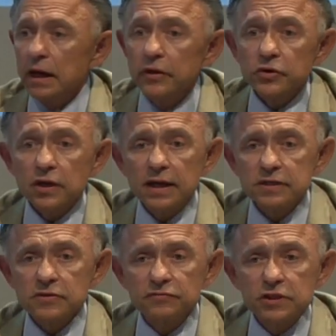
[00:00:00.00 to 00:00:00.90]
other
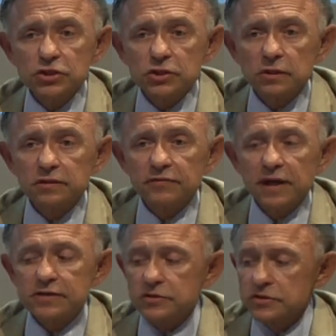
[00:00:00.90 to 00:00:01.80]
kinds of digital
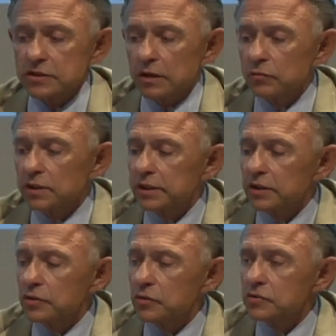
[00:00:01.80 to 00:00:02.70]
devices are really
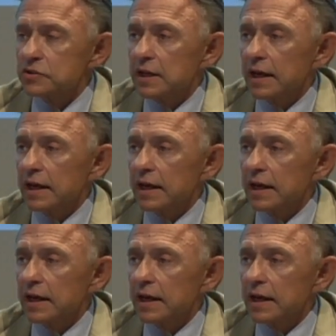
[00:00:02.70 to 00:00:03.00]
used